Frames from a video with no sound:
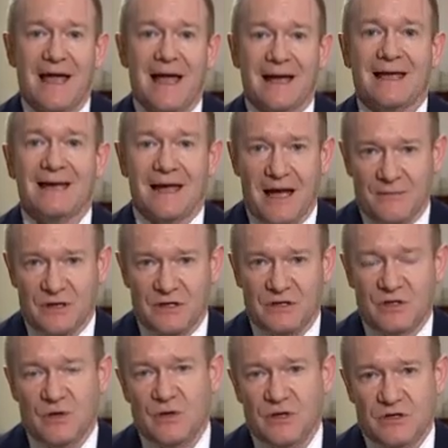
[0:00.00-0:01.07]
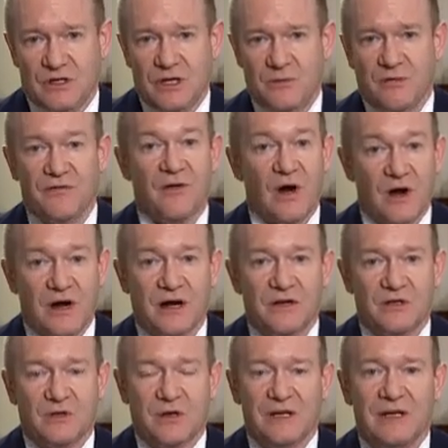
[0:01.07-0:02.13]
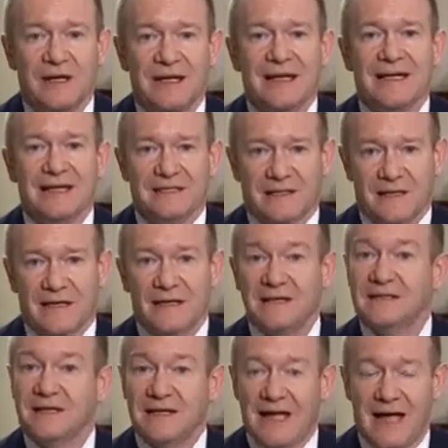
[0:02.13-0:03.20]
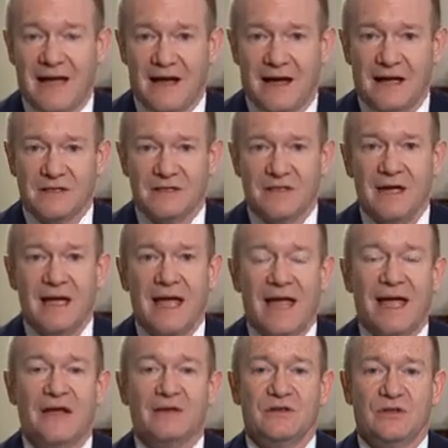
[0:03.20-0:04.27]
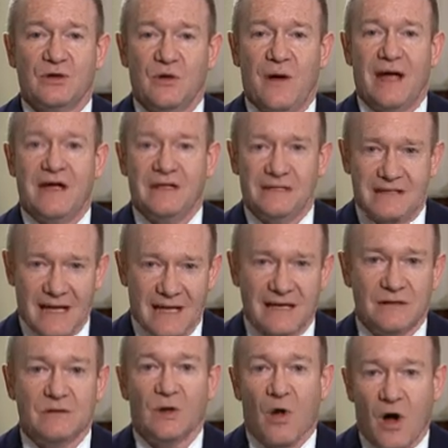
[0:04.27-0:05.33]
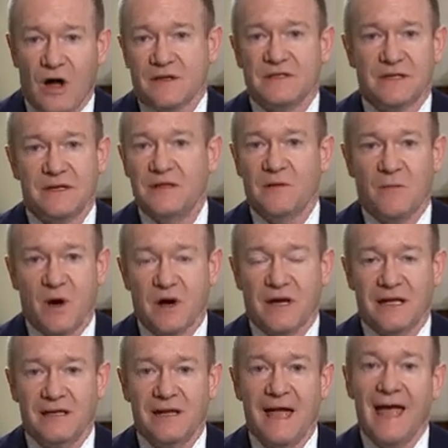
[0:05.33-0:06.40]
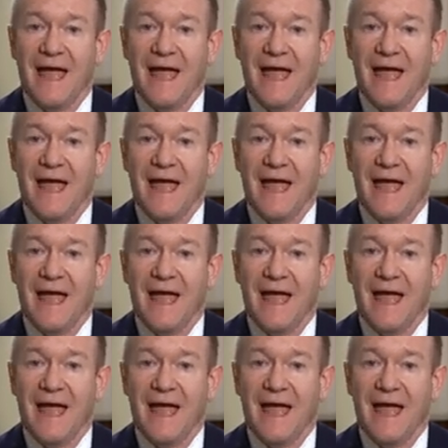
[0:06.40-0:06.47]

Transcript: economic stewardship of our country is leading to chaos and to a steady loss in the market.